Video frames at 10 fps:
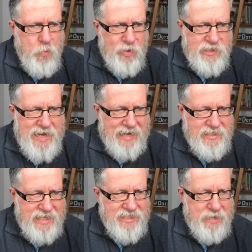What's
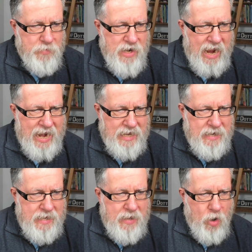next? That's number nine.
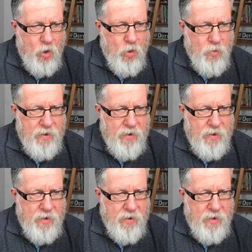Oh,